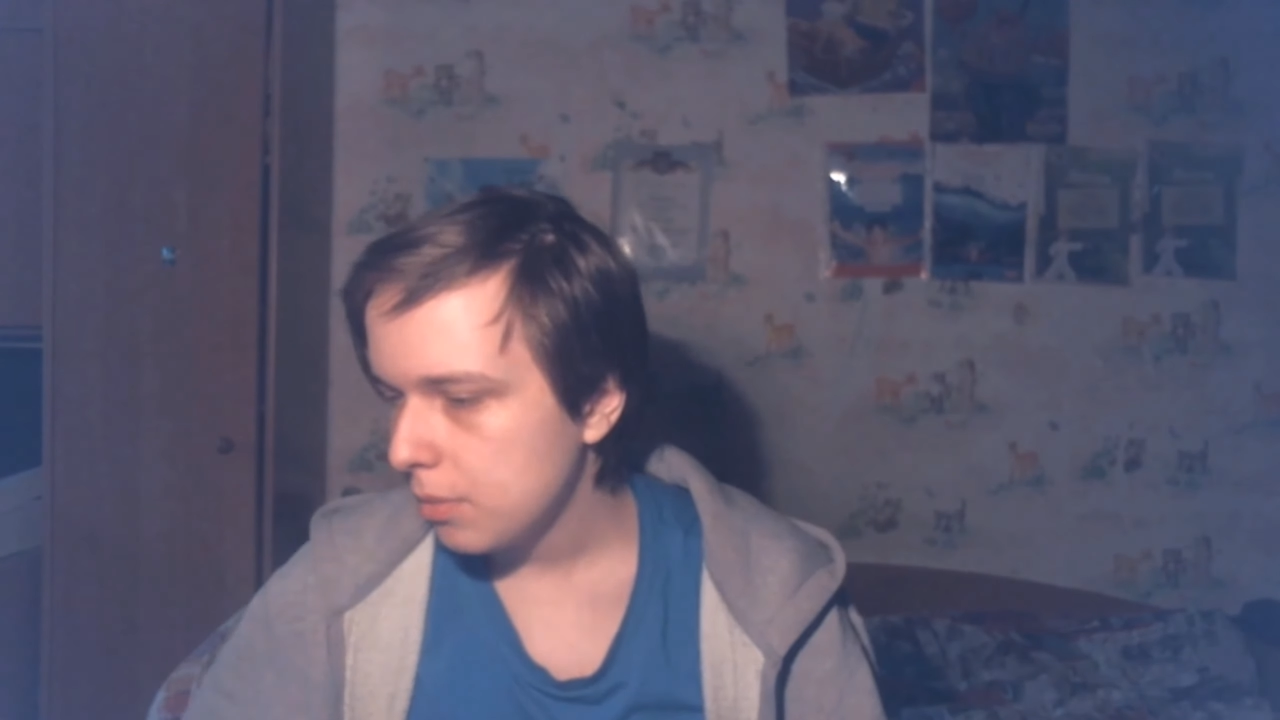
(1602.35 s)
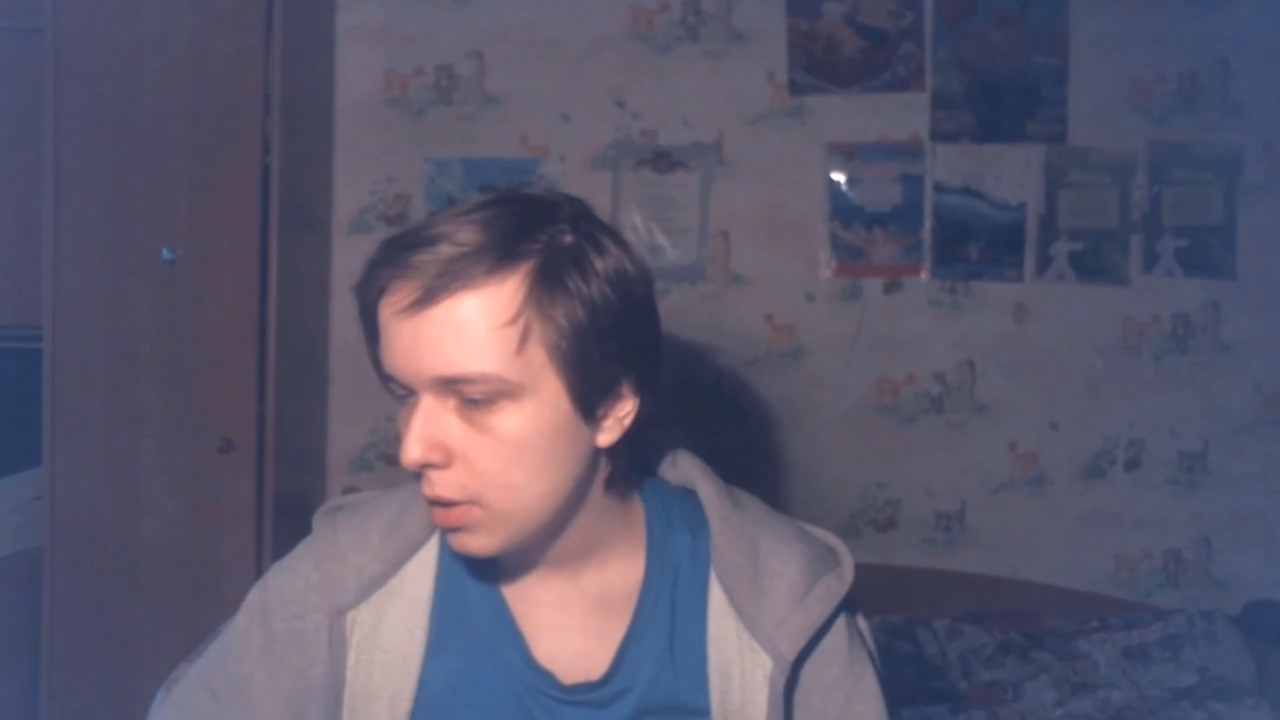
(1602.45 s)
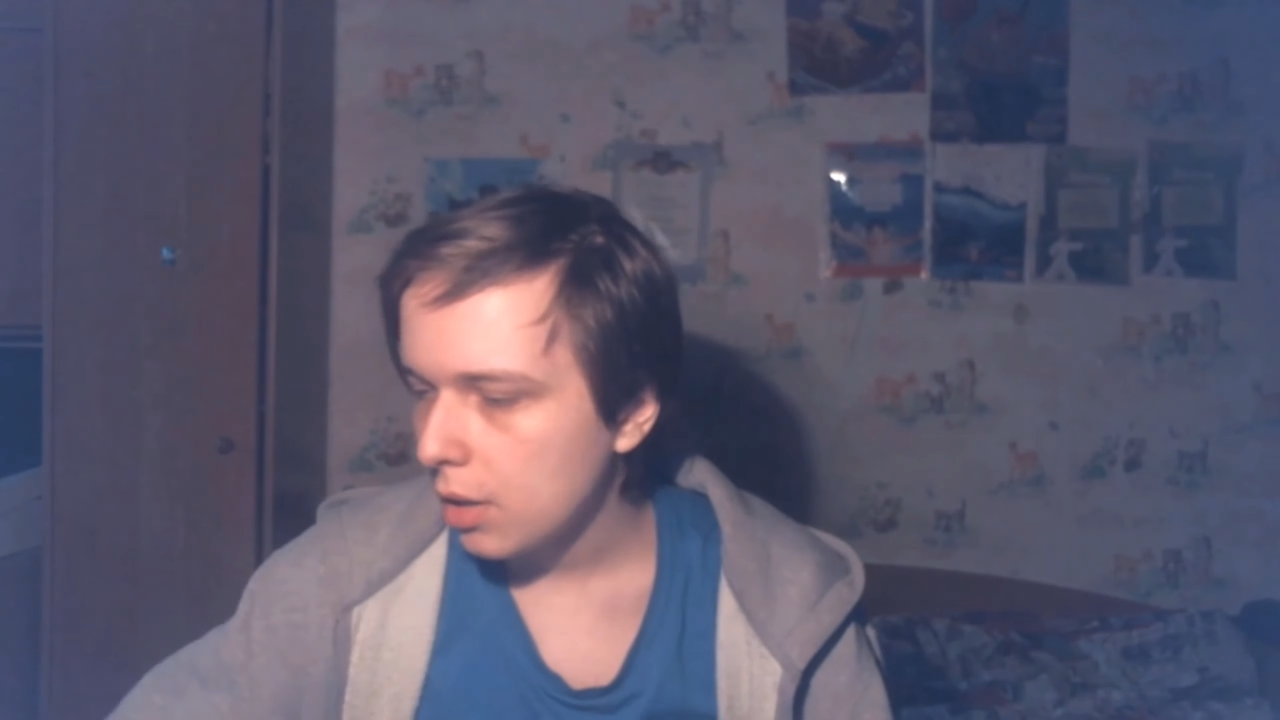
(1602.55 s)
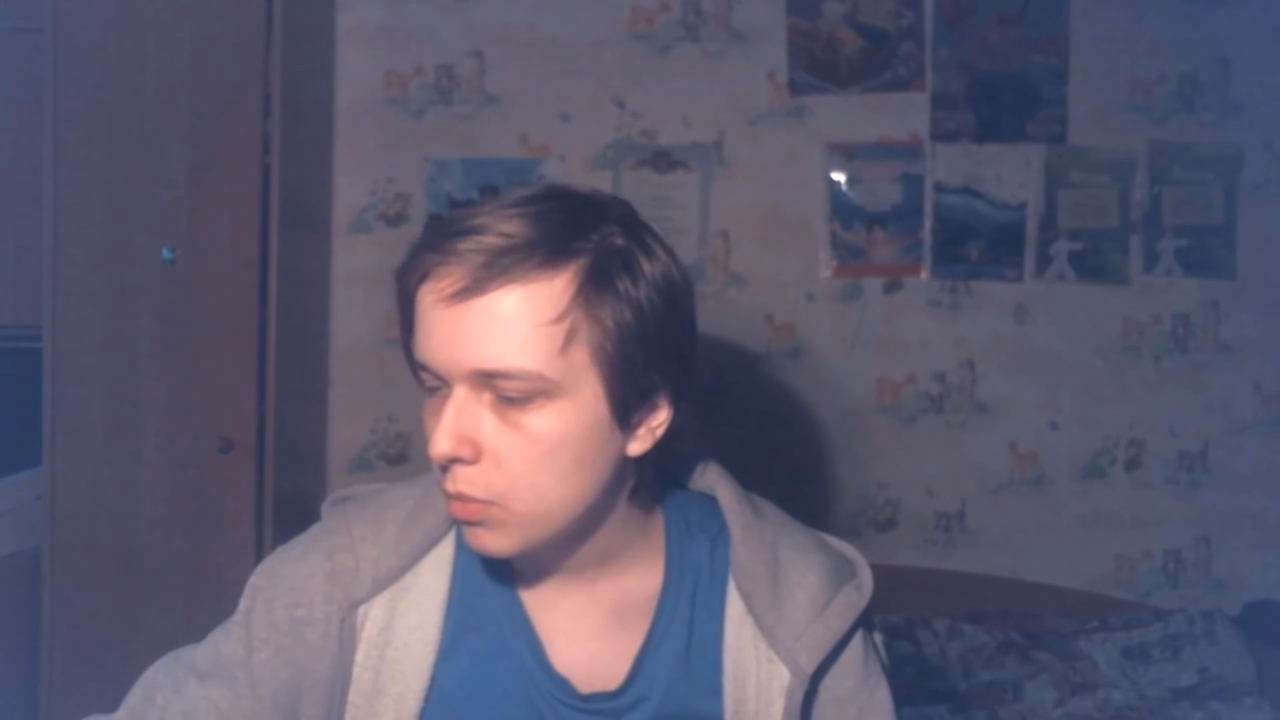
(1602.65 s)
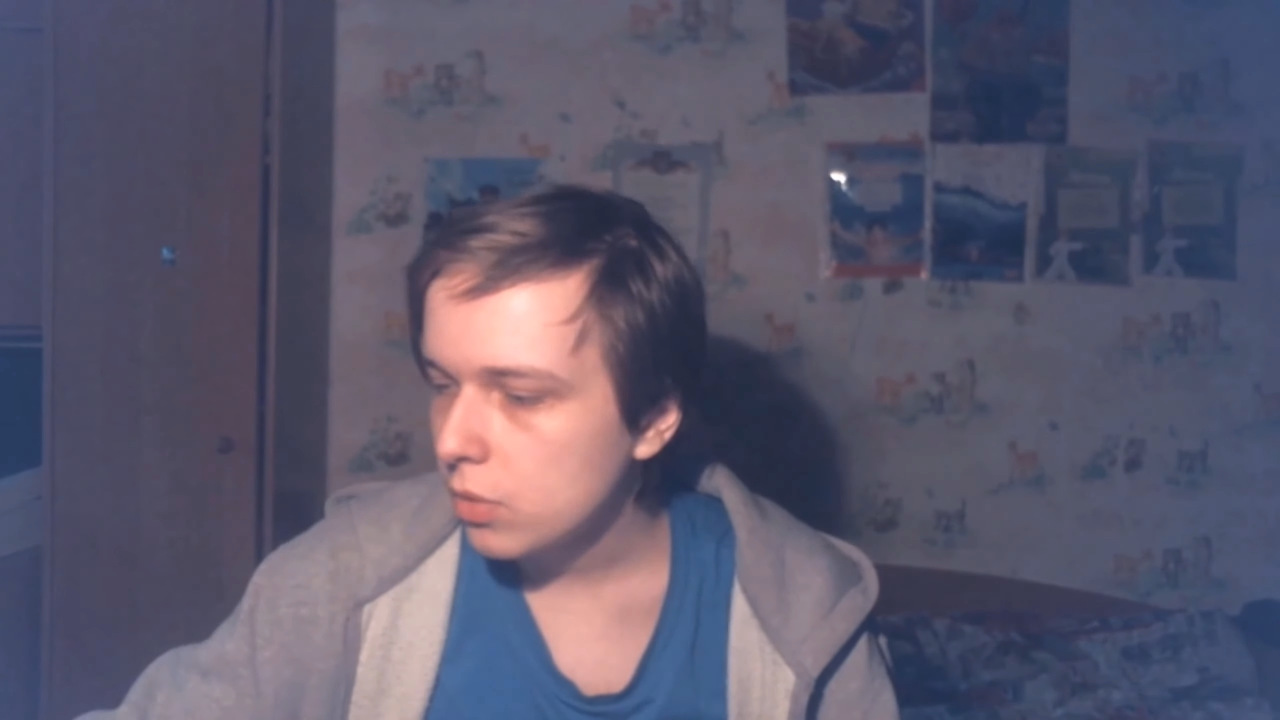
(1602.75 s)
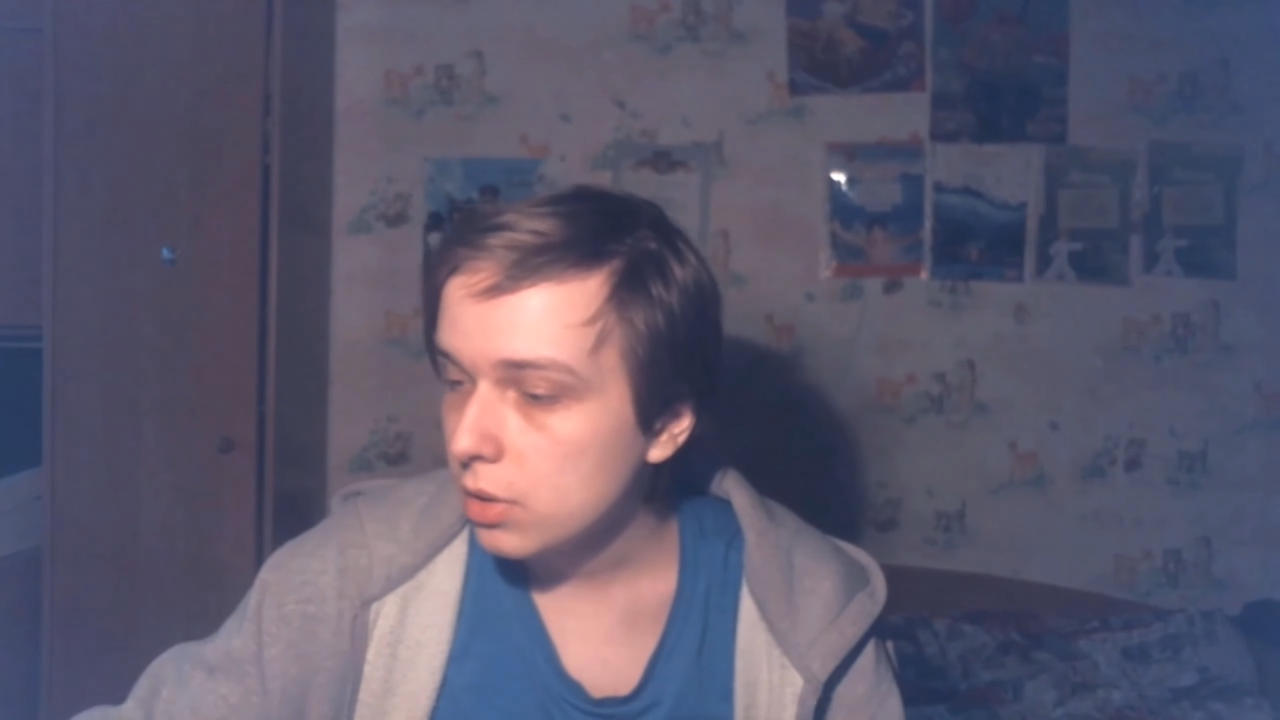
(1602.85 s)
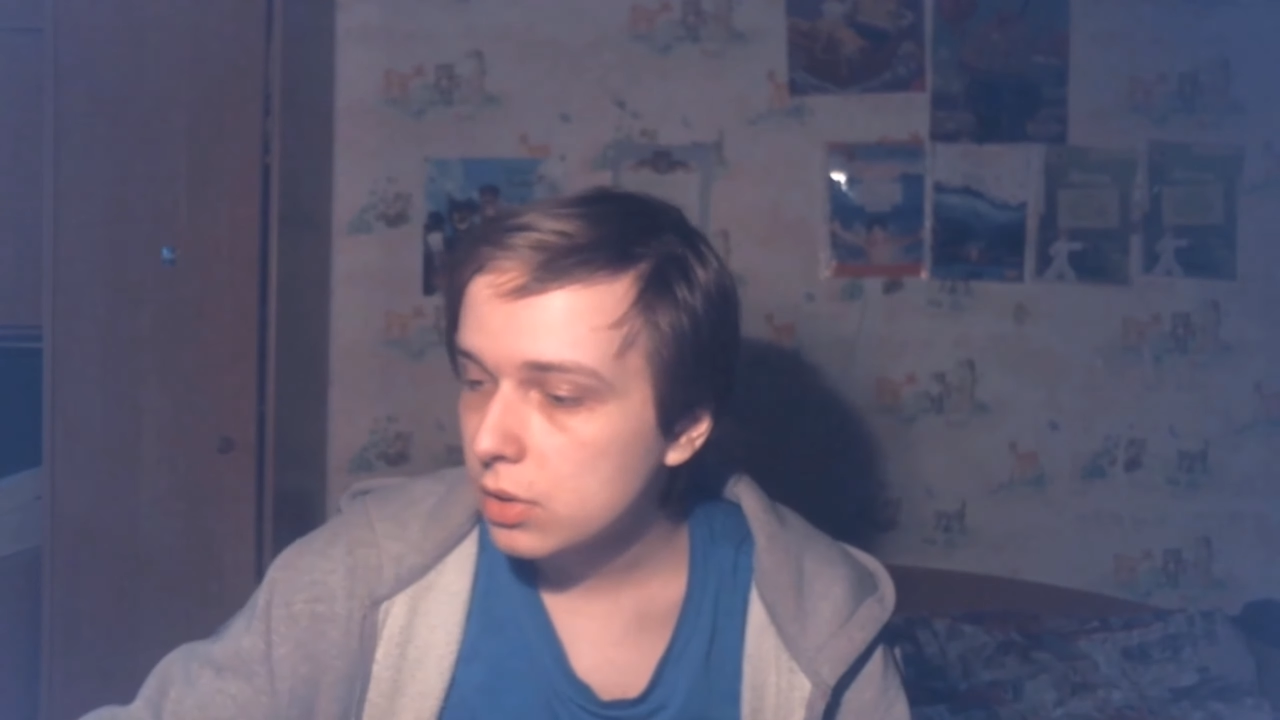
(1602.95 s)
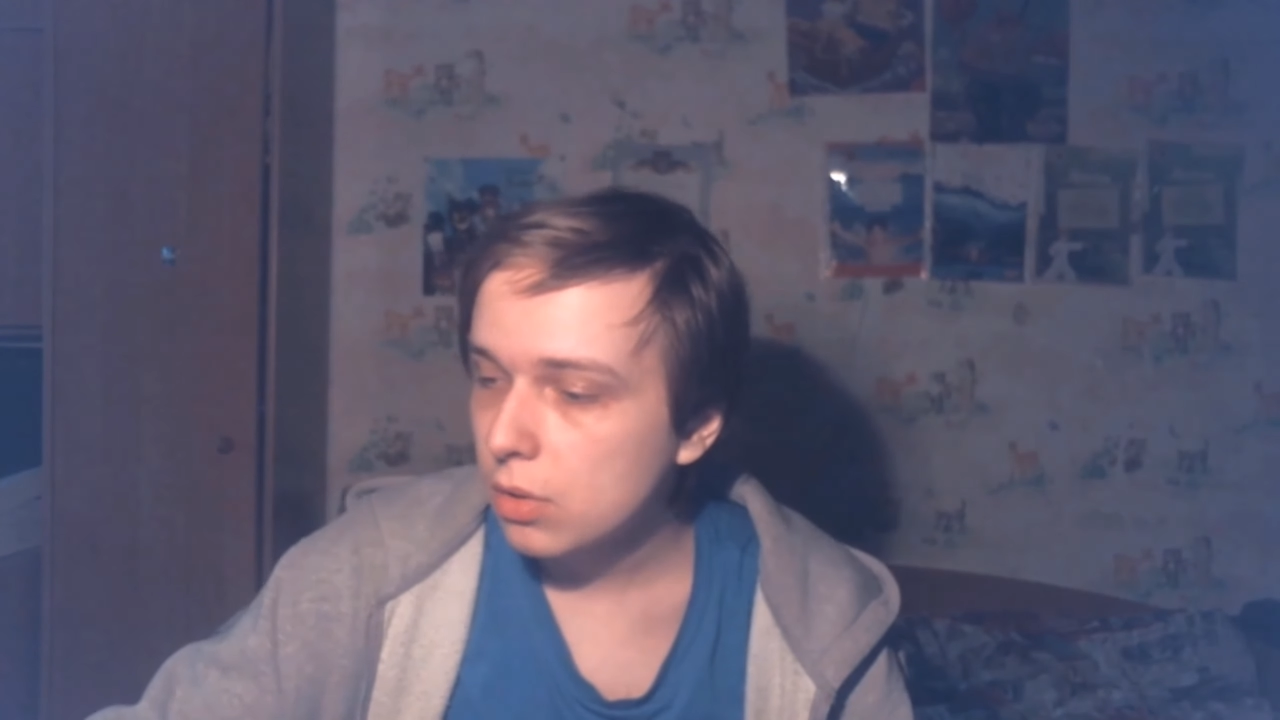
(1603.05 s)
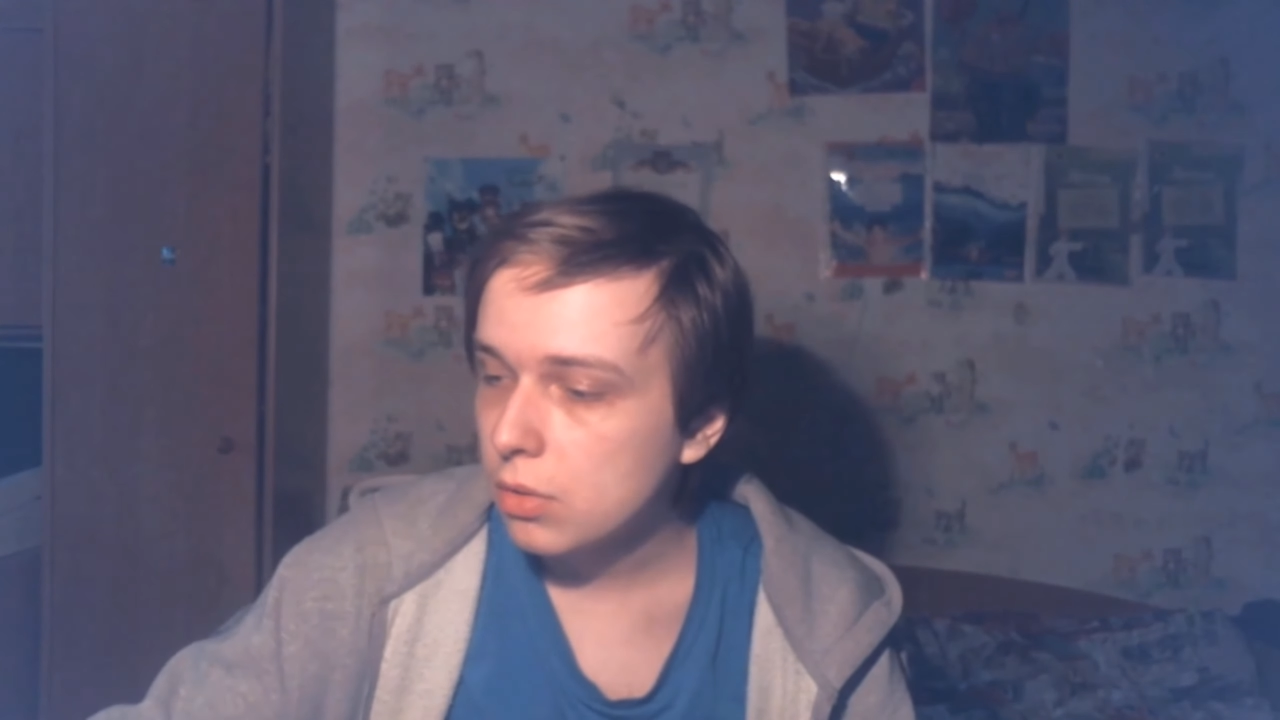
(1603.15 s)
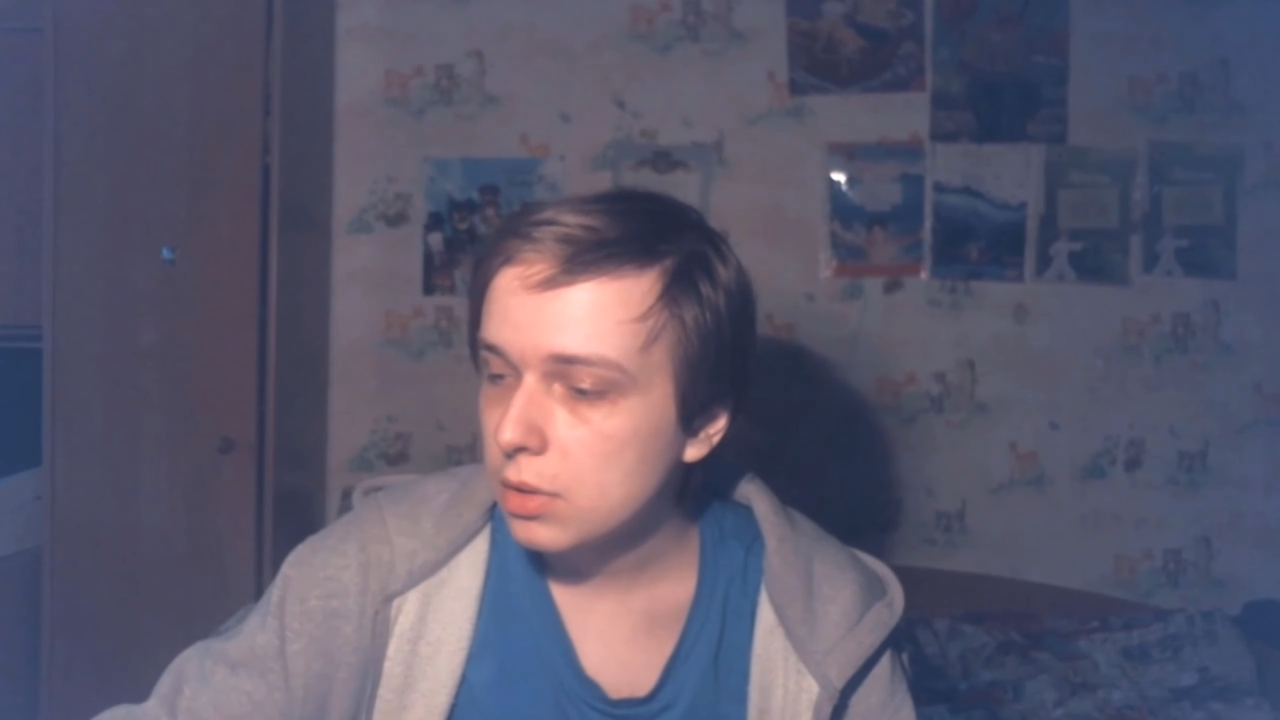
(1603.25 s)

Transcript: I'm really sorry